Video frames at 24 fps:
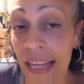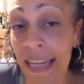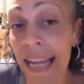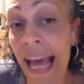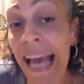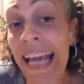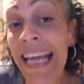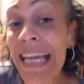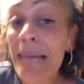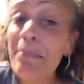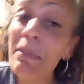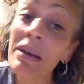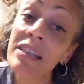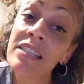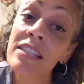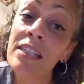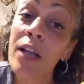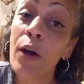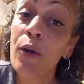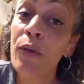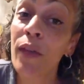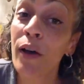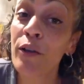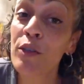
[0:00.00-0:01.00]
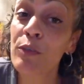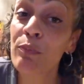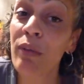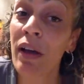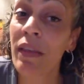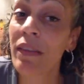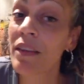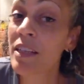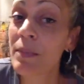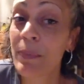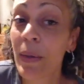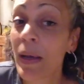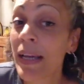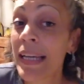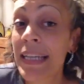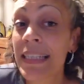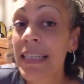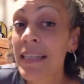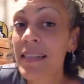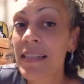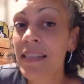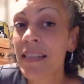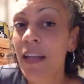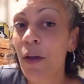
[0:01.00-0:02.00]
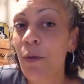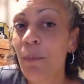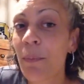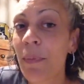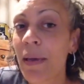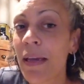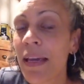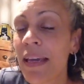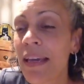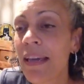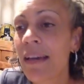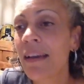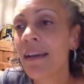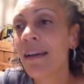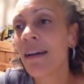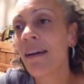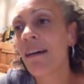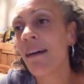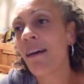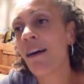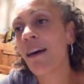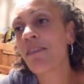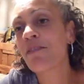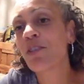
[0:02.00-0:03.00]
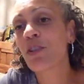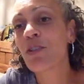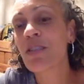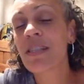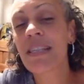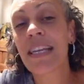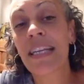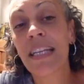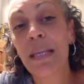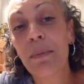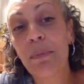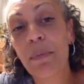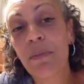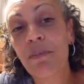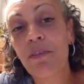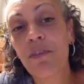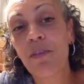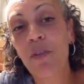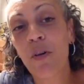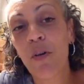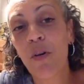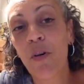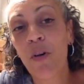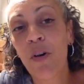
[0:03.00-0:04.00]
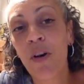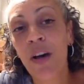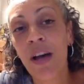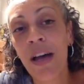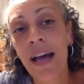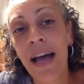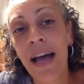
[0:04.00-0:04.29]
Now, he must know those brothers, but he doesn't know me. I've not seen him before.